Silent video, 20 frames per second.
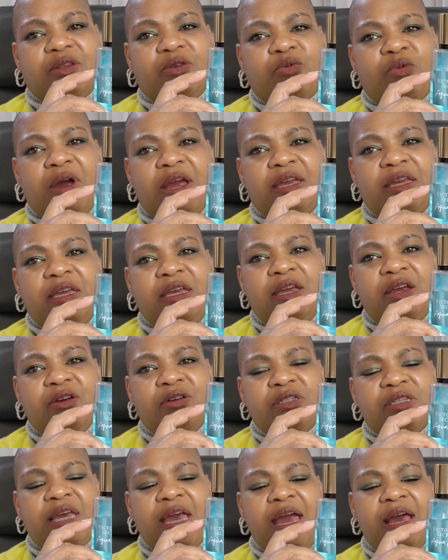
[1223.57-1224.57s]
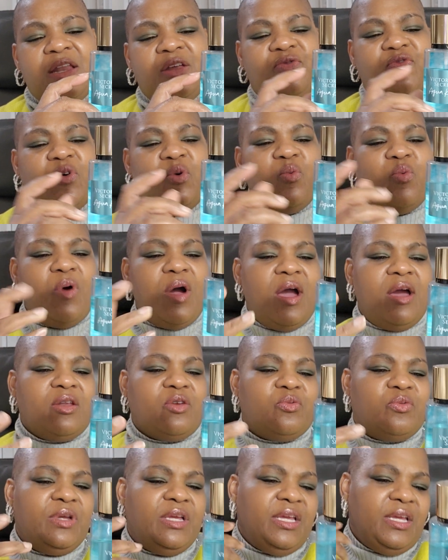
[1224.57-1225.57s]
Right here is kind of a
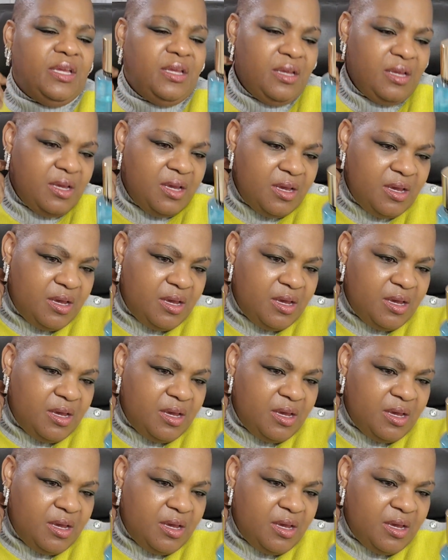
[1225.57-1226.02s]
watery